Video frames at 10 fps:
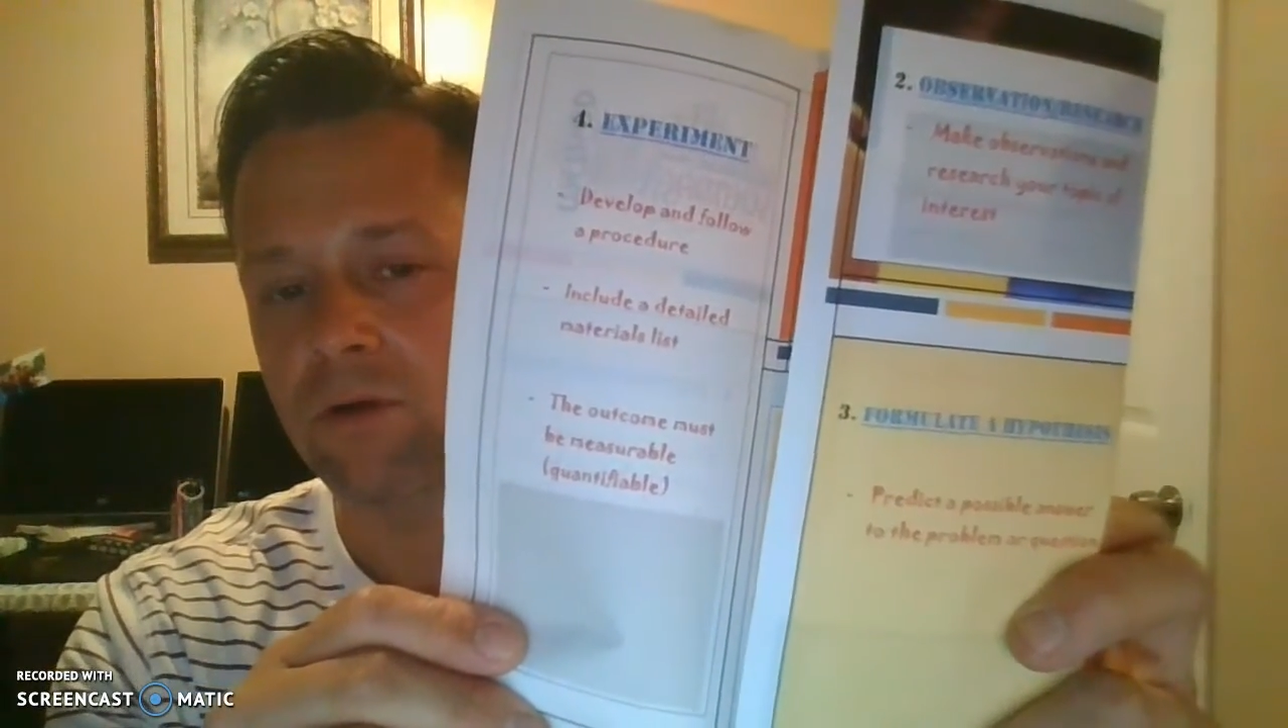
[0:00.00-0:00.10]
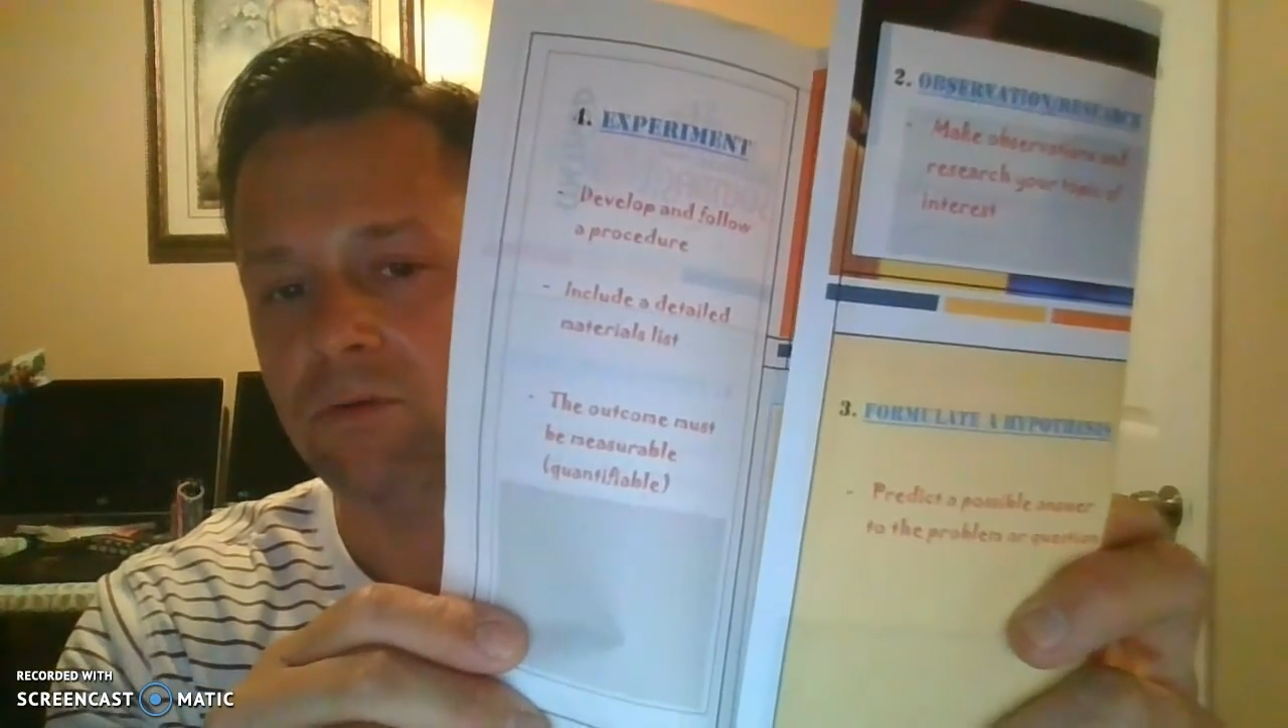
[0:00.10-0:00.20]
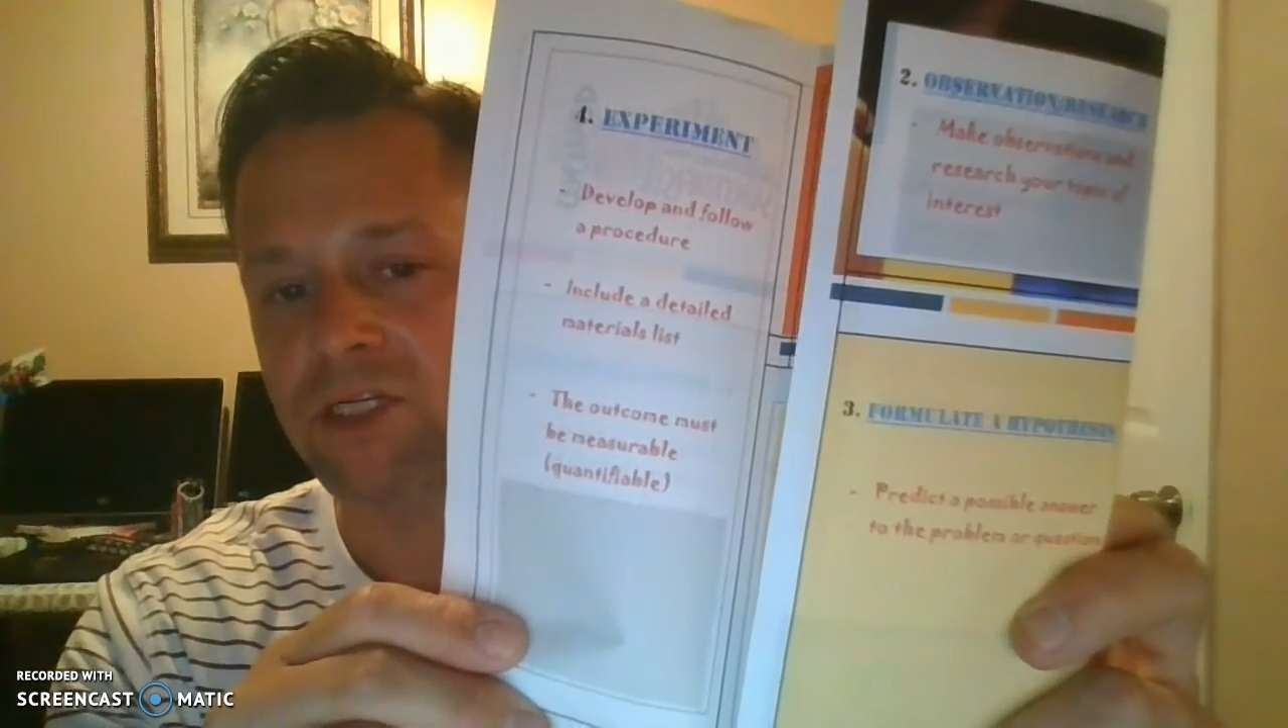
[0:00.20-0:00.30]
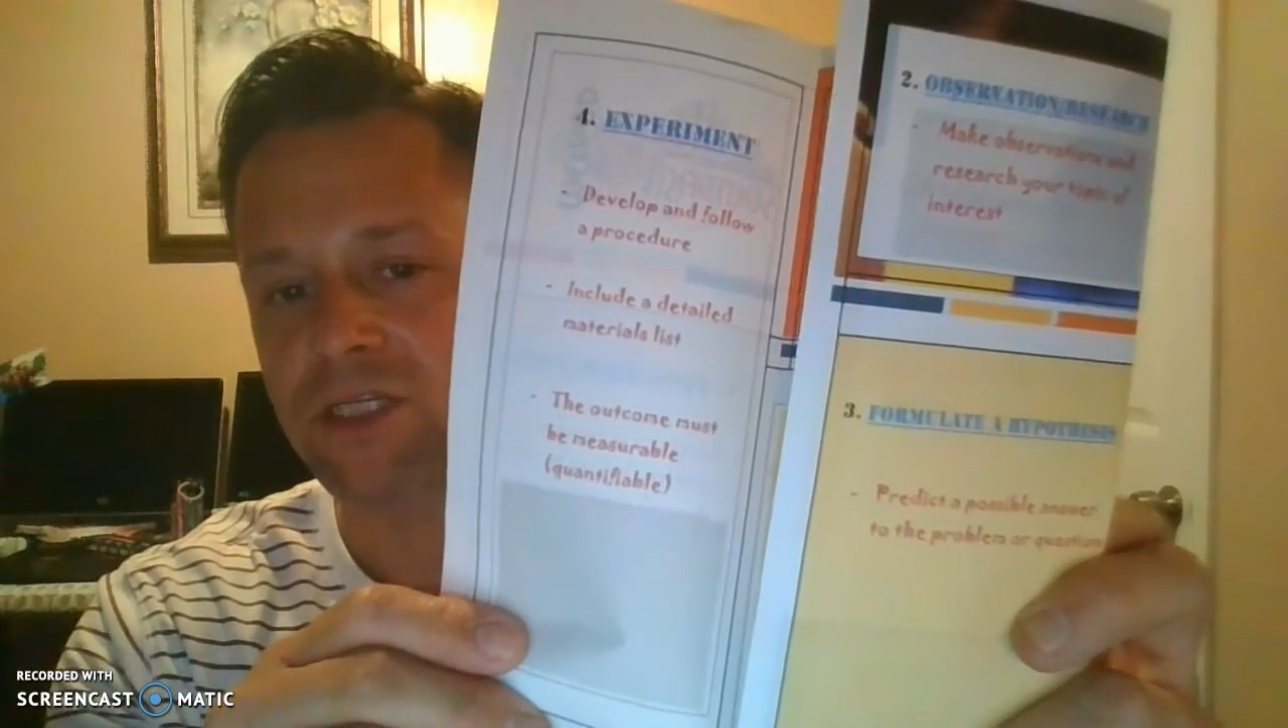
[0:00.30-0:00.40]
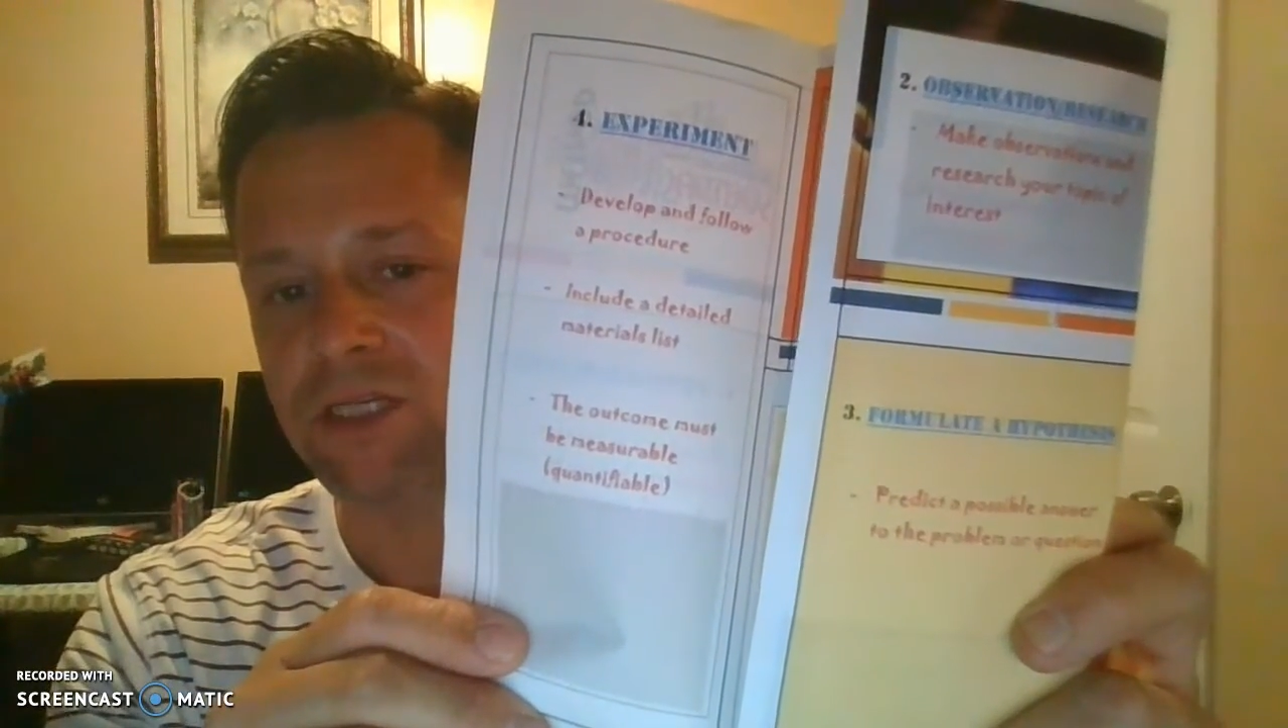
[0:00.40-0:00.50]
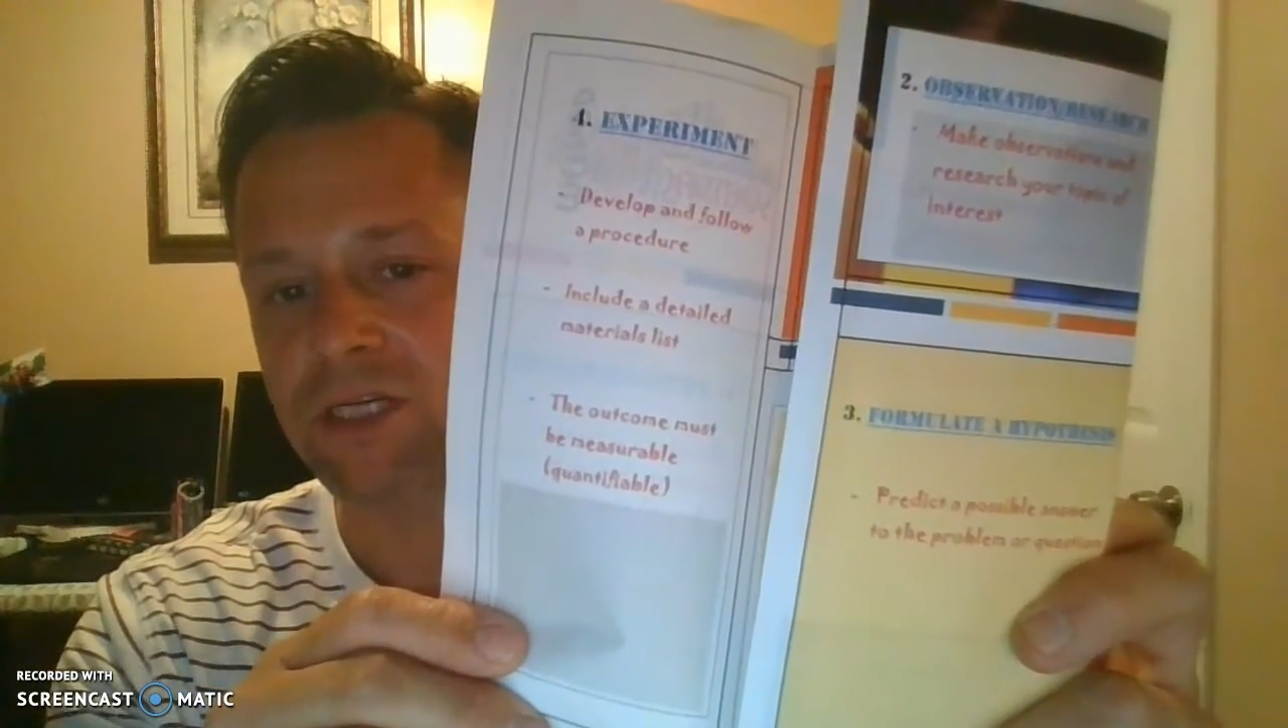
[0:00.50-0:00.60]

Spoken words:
which is